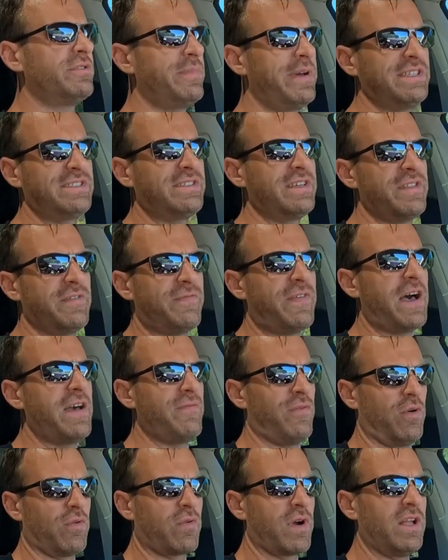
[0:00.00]
So basically the
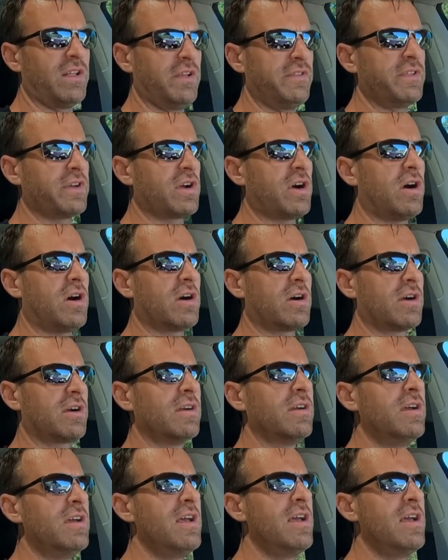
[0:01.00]
5-volt rail in the car